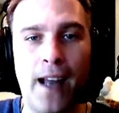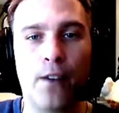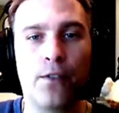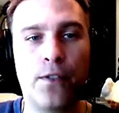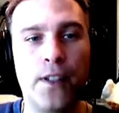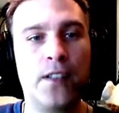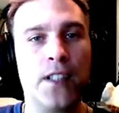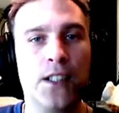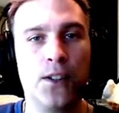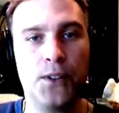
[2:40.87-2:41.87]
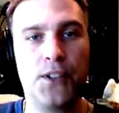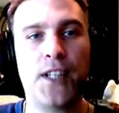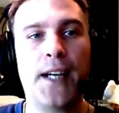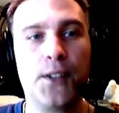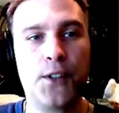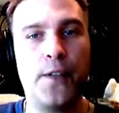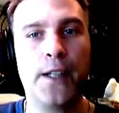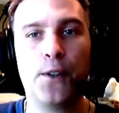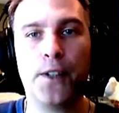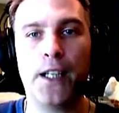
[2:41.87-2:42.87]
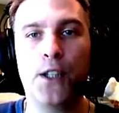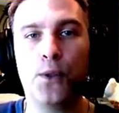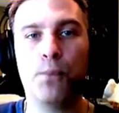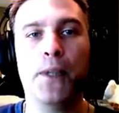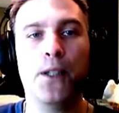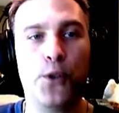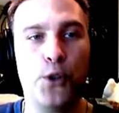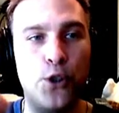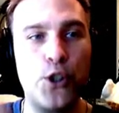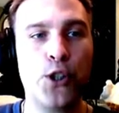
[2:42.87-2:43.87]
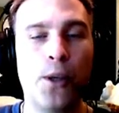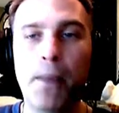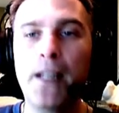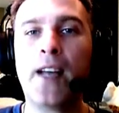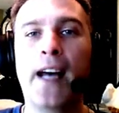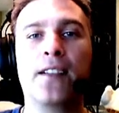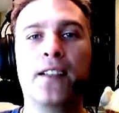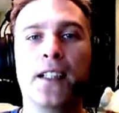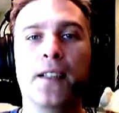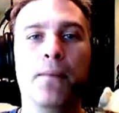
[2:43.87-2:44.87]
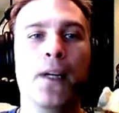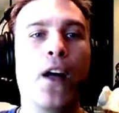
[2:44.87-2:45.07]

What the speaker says: every single sales funnel that you build. You should be testing them.